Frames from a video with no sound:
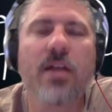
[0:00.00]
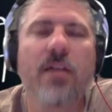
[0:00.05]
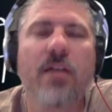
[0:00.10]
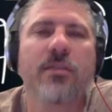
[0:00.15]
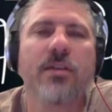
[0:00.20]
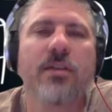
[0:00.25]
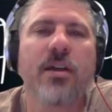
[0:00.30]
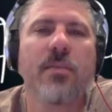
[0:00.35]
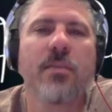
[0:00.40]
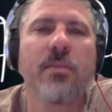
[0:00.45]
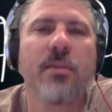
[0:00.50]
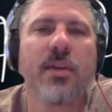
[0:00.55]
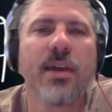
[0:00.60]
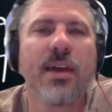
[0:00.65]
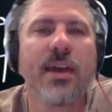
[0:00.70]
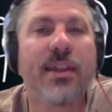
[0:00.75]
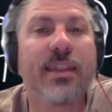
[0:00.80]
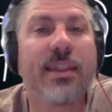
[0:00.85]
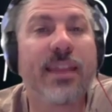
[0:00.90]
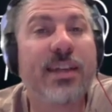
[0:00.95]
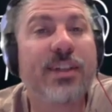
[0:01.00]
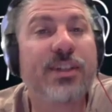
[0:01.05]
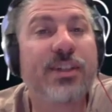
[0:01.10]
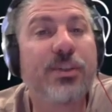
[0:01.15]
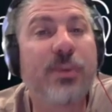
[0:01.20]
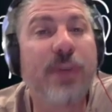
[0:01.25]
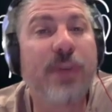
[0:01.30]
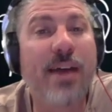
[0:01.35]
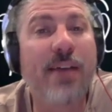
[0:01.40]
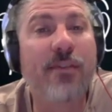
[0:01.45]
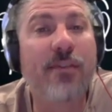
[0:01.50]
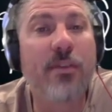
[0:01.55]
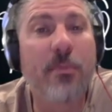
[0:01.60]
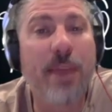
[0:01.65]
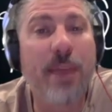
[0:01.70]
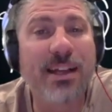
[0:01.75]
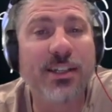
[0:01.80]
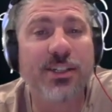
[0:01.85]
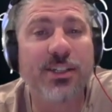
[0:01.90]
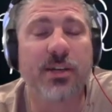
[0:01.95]
time, unless you have the
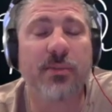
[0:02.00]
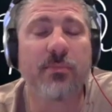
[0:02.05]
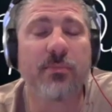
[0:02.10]
matchup.